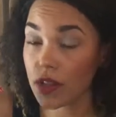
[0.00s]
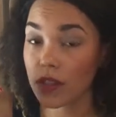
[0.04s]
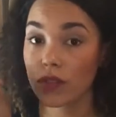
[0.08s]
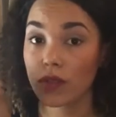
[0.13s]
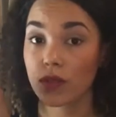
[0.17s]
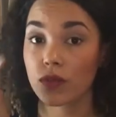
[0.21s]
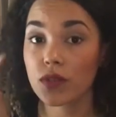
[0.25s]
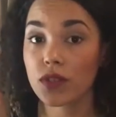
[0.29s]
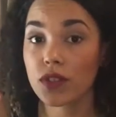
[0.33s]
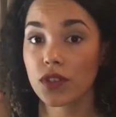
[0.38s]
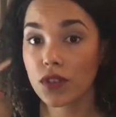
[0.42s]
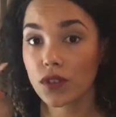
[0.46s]
So
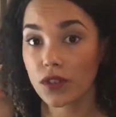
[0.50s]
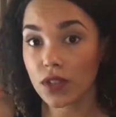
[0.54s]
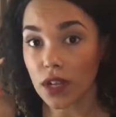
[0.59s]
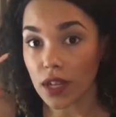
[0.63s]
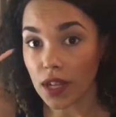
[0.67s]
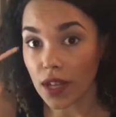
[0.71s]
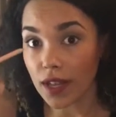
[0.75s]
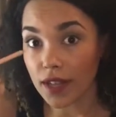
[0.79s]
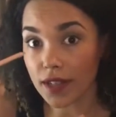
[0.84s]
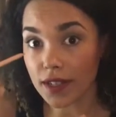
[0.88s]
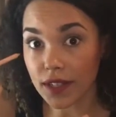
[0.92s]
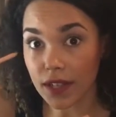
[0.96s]
always use a
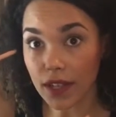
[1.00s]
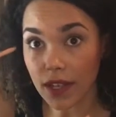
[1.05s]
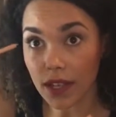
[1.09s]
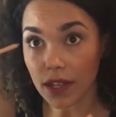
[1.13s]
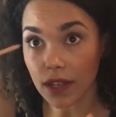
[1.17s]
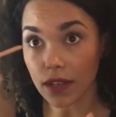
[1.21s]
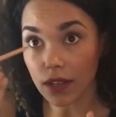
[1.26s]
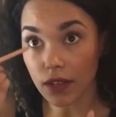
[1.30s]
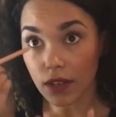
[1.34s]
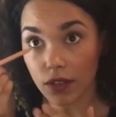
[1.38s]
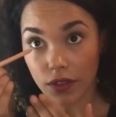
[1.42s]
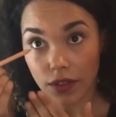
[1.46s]
lighter
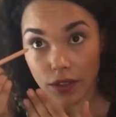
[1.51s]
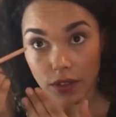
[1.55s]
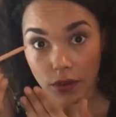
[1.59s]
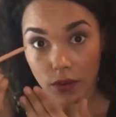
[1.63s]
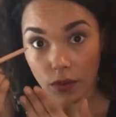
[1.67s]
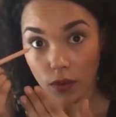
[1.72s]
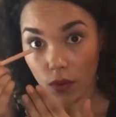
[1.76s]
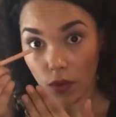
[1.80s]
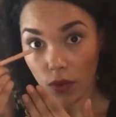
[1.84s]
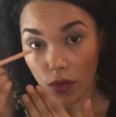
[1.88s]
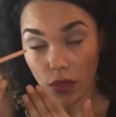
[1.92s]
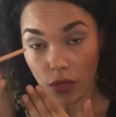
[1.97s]
colour on
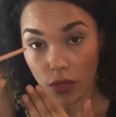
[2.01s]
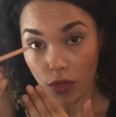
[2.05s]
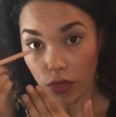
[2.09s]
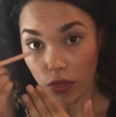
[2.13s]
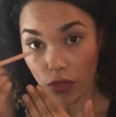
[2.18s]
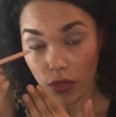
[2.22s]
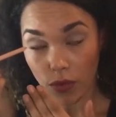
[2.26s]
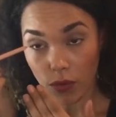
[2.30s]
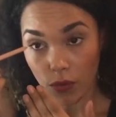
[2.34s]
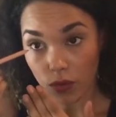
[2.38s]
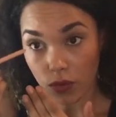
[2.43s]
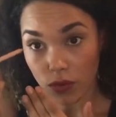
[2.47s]
the
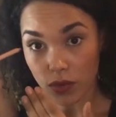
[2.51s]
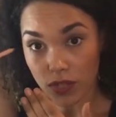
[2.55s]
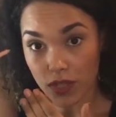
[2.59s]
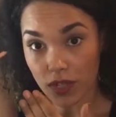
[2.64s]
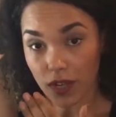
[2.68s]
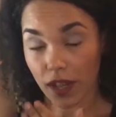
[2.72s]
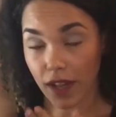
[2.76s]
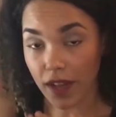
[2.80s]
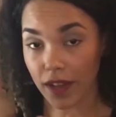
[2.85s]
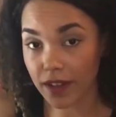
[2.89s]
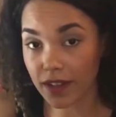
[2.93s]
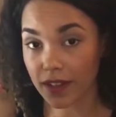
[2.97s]

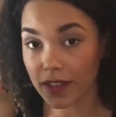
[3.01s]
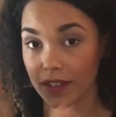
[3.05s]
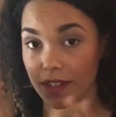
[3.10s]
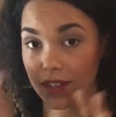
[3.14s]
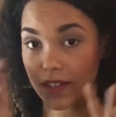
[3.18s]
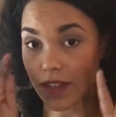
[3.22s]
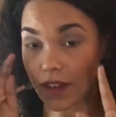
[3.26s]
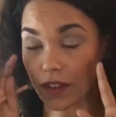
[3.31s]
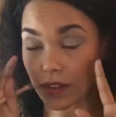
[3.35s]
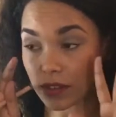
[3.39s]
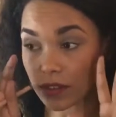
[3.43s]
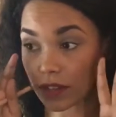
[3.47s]
waterline because
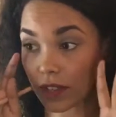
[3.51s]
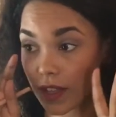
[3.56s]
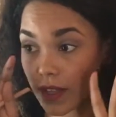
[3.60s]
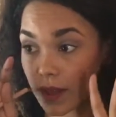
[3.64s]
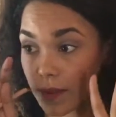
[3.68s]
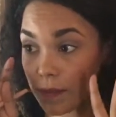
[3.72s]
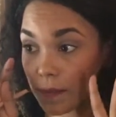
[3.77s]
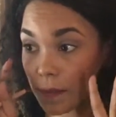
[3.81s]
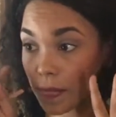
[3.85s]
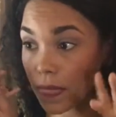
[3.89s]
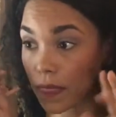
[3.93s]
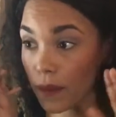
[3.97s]
that will
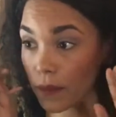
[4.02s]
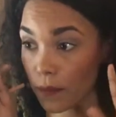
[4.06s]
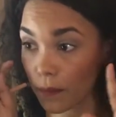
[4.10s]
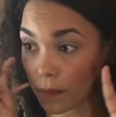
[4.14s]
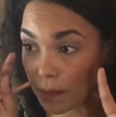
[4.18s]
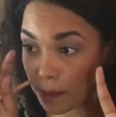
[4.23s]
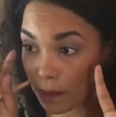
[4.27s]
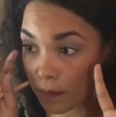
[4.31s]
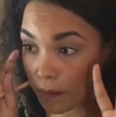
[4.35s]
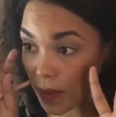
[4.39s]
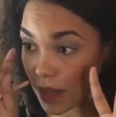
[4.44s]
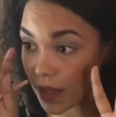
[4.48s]

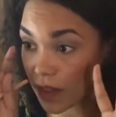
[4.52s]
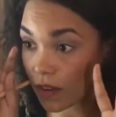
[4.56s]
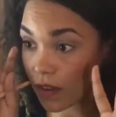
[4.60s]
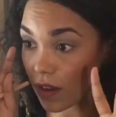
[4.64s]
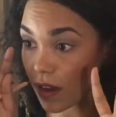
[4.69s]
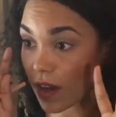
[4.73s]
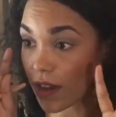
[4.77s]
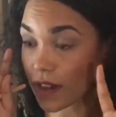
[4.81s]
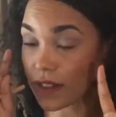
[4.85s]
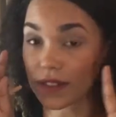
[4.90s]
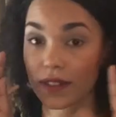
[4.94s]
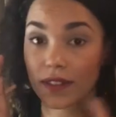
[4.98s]
make your
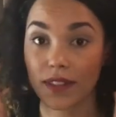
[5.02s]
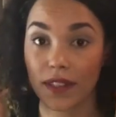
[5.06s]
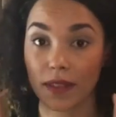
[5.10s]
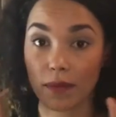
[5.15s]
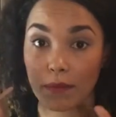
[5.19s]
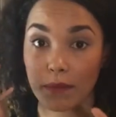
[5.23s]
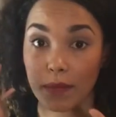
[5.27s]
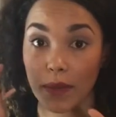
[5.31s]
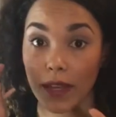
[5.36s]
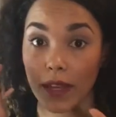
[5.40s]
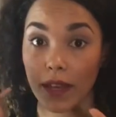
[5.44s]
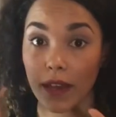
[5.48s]
eyes
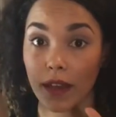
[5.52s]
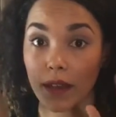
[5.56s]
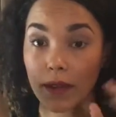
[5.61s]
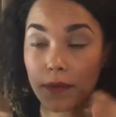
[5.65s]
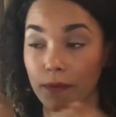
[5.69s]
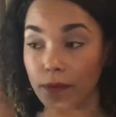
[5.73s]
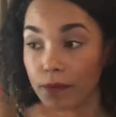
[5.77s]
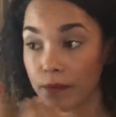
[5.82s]
seem bigger.